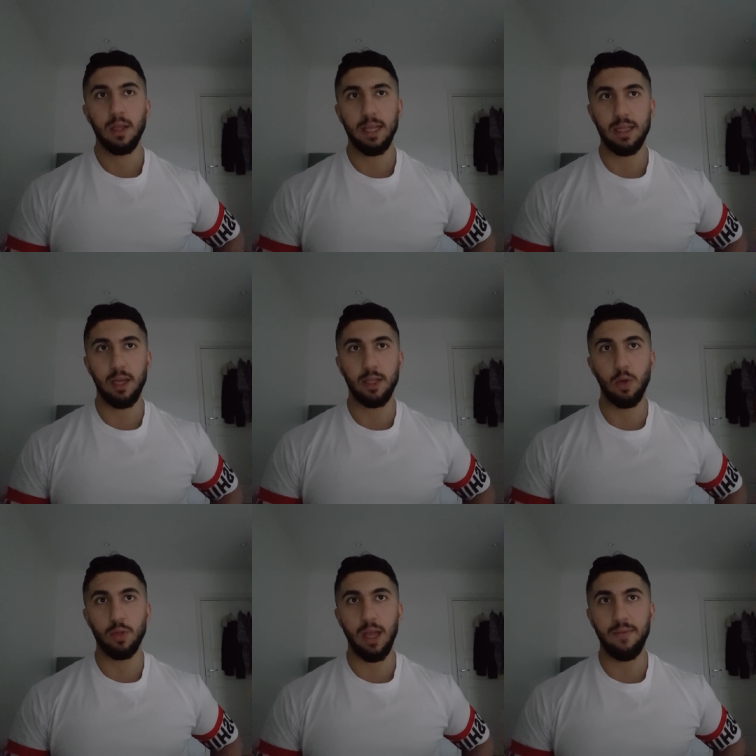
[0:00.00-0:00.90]
that like
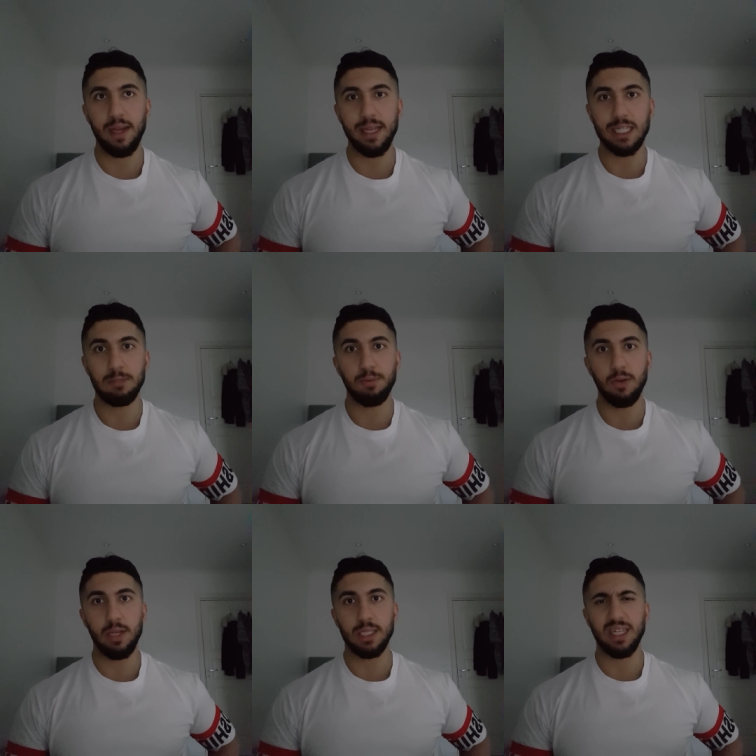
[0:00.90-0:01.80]
don't have any
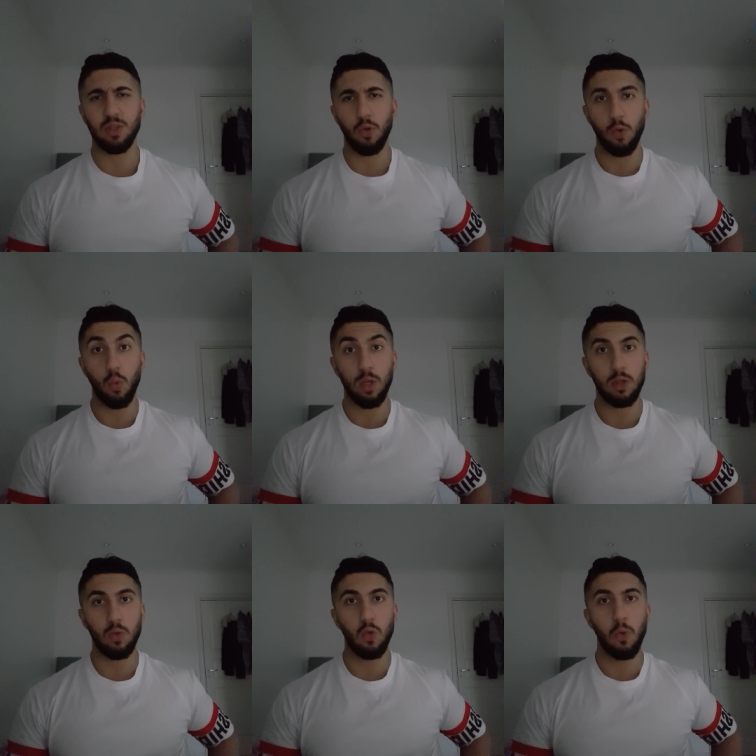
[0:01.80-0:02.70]
experience and don't know what
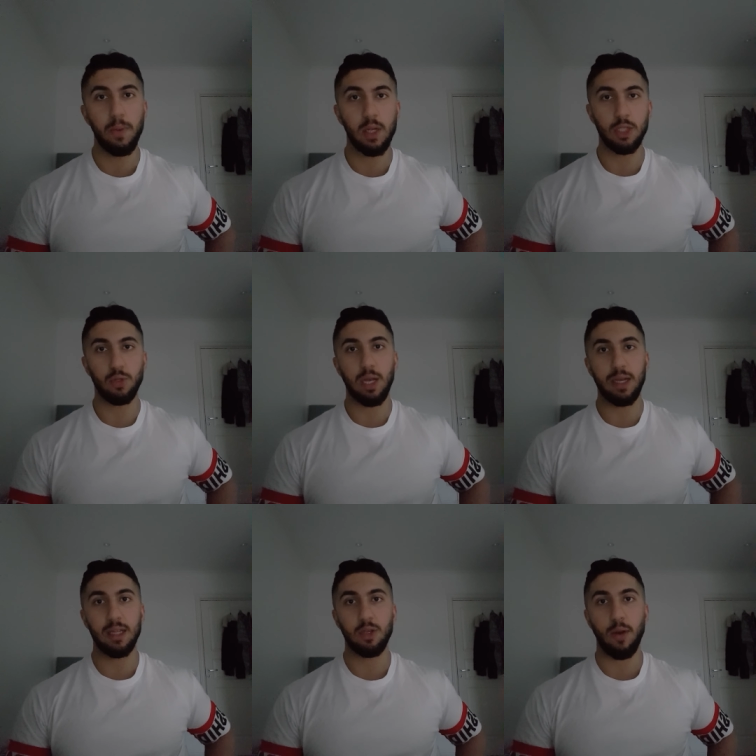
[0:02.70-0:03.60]
to do, because you can
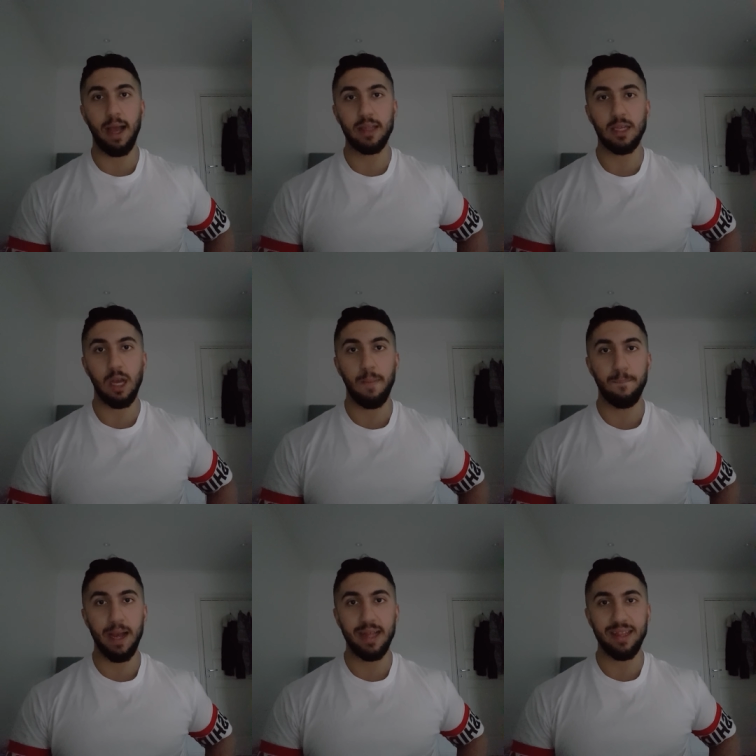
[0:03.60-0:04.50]
get your ad account
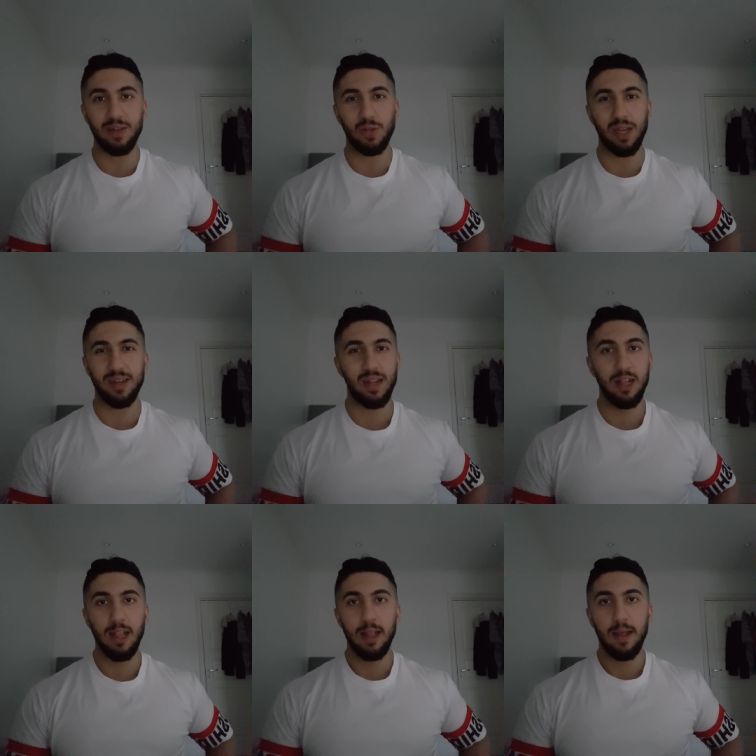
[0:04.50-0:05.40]
banned and you can
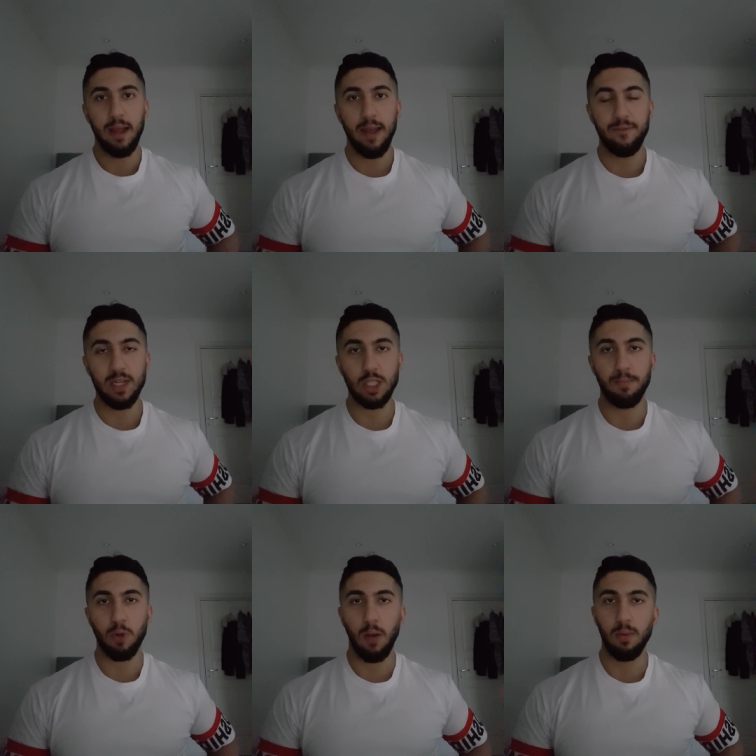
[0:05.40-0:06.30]
face some
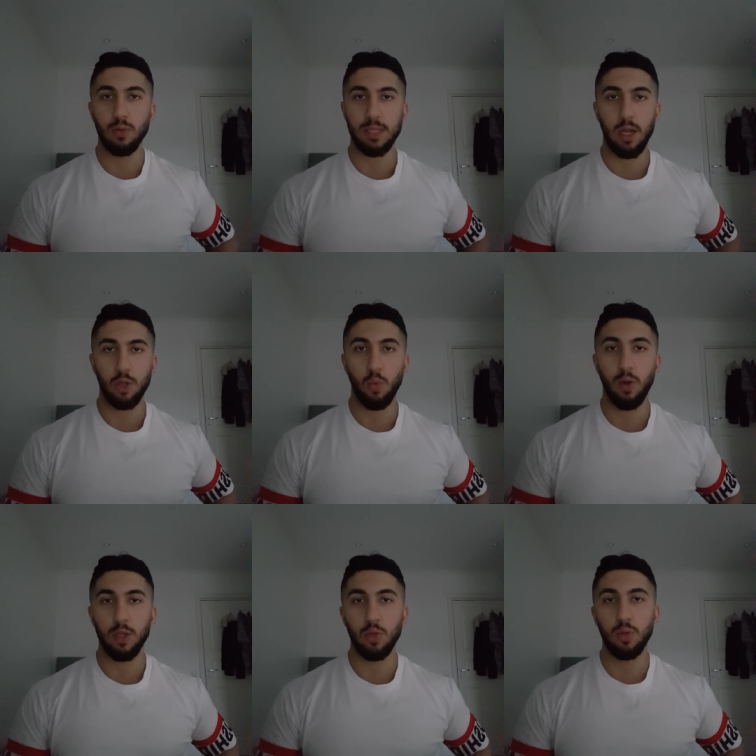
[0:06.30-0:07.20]
problems, and I don't
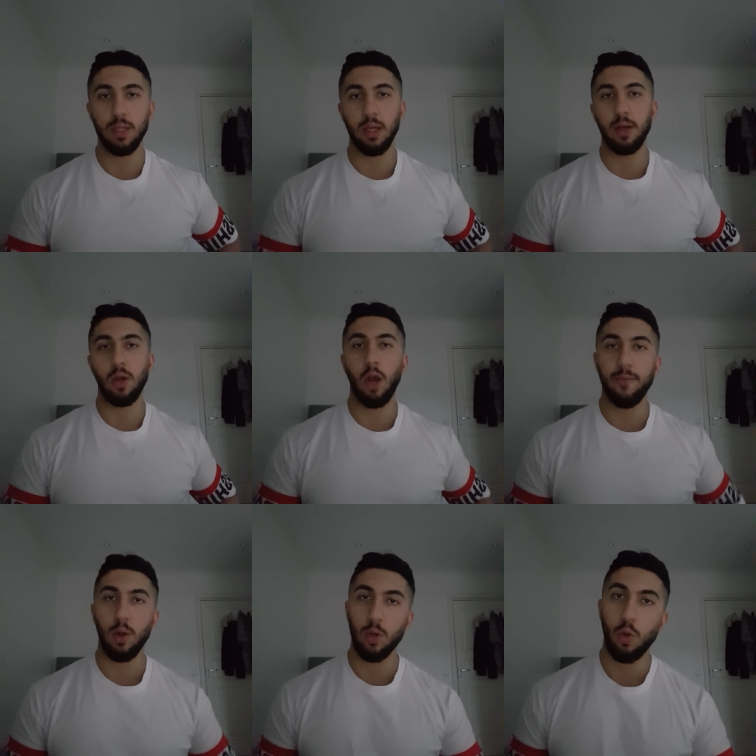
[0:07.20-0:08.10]
want to do that. I
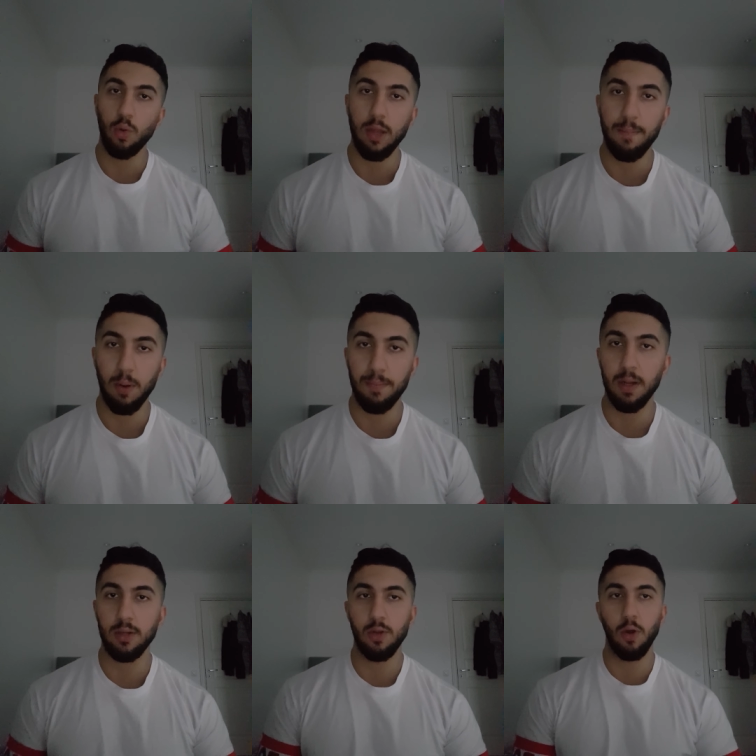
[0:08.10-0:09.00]
want to go there prepared.